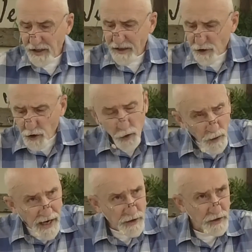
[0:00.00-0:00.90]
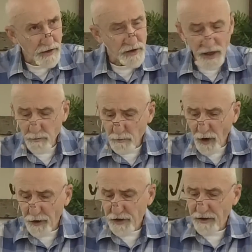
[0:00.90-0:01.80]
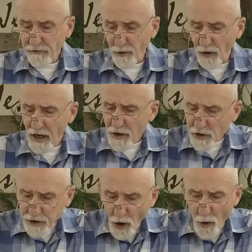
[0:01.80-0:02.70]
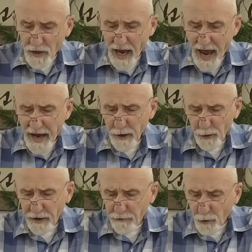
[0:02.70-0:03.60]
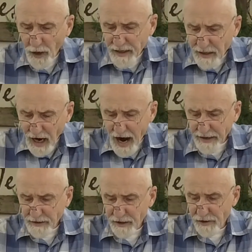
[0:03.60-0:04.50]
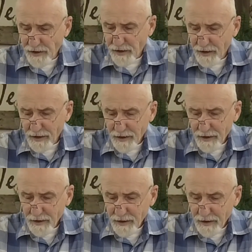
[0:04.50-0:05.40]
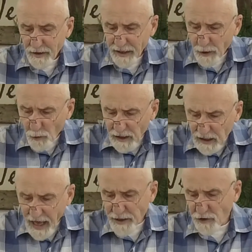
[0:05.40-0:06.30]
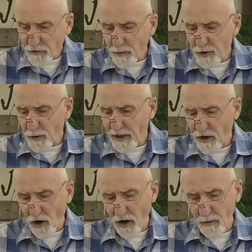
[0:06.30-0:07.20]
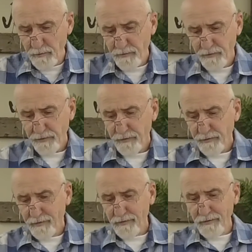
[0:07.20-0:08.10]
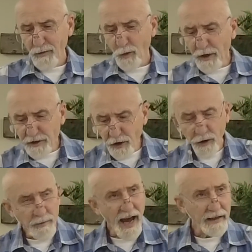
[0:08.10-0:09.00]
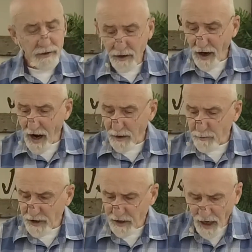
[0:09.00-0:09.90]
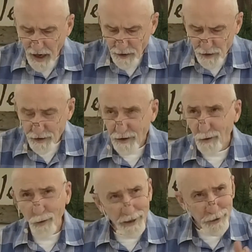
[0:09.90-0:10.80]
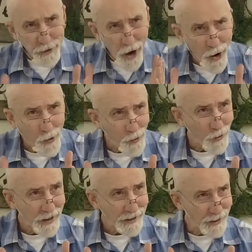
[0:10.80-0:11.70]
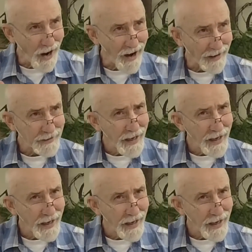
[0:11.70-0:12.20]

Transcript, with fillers: He is gracious and merciful, slow to anger, and of great kindness, and He relents from doing harm. We turn back to God because we know God.